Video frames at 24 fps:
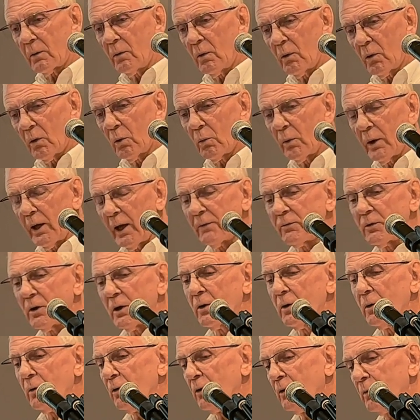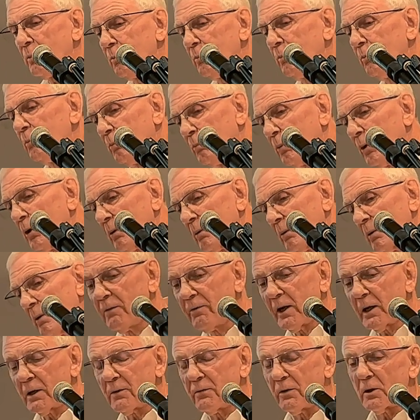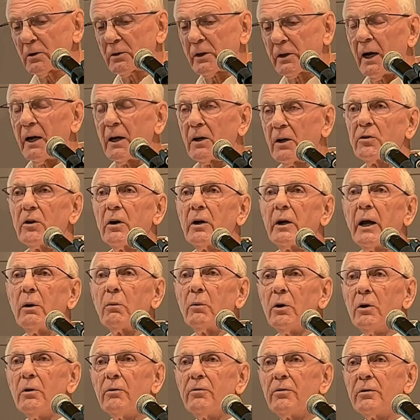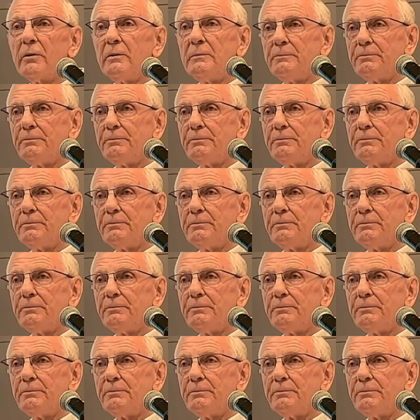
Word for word: all we have to do is put photovoltaics on our roof.